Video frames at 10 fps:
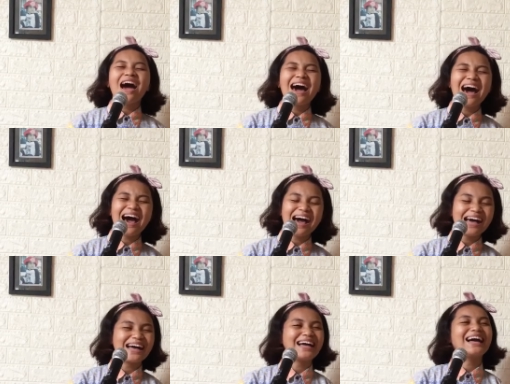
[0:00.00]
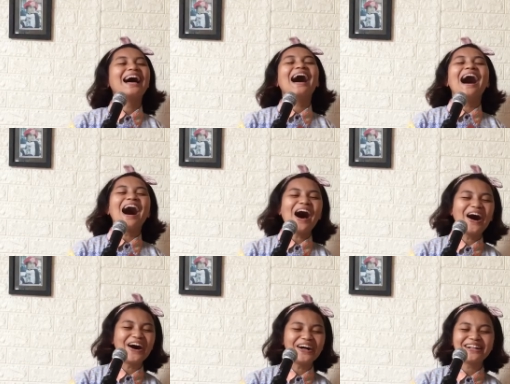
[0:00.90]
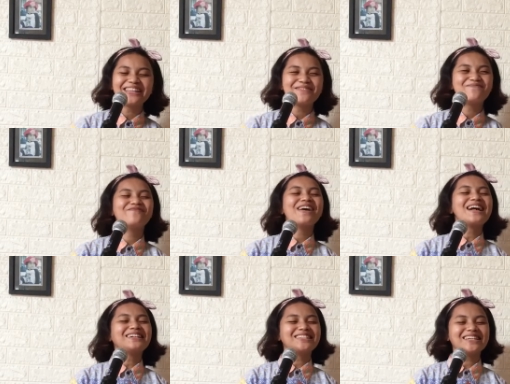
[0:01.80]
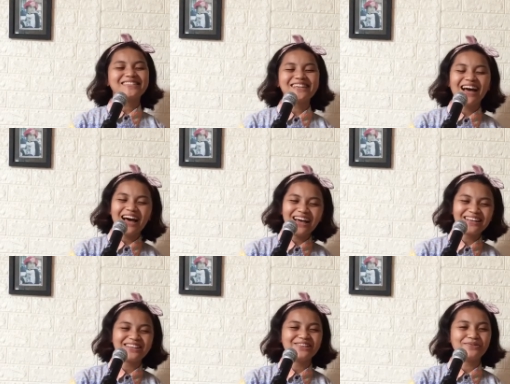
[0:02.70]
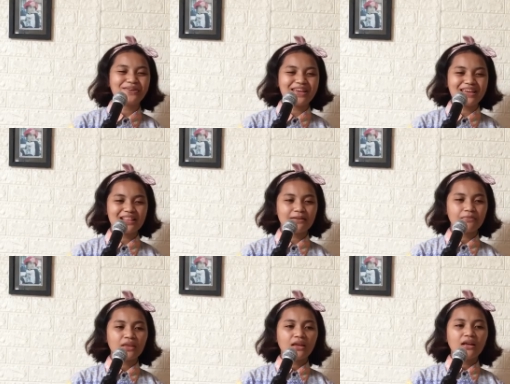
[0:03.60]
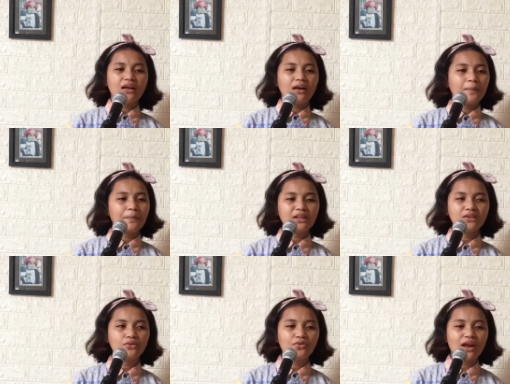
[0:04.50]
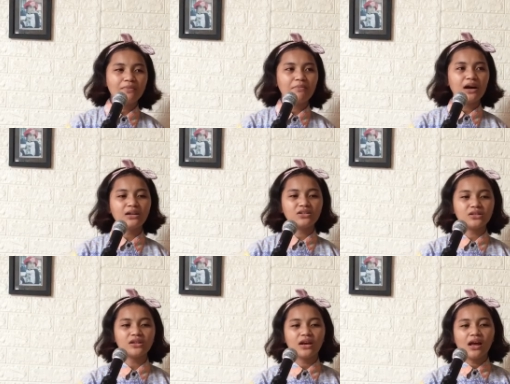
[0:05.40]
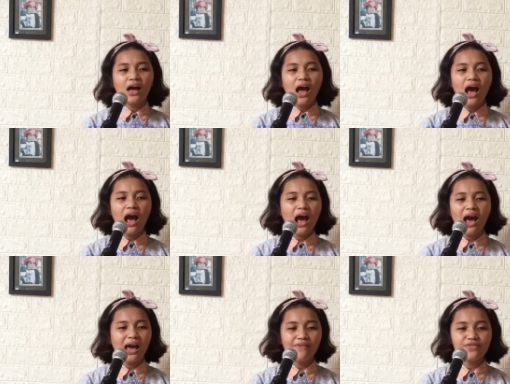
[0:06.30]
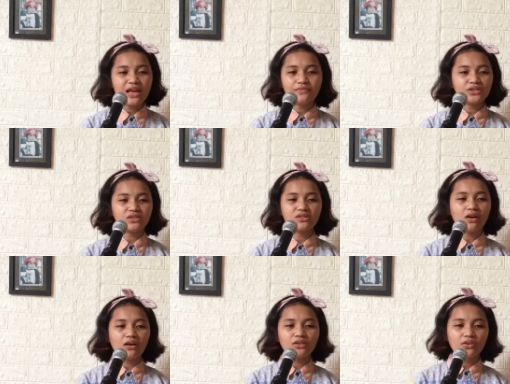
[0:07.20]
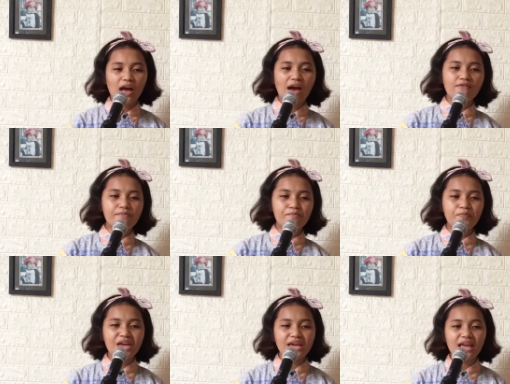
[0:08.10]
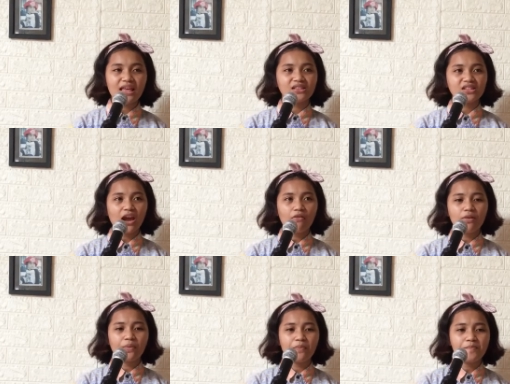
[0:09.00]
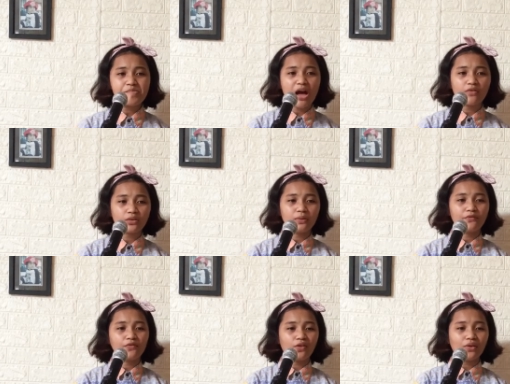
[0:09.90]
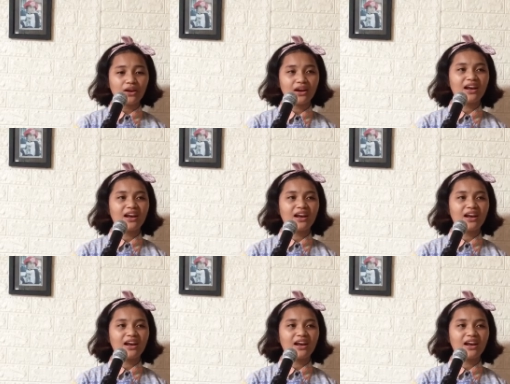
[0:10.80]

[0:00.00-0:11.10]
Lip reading: "Ah, all the better to hug you with." "But grandmother, I never saw you have a big and terrible mouth before."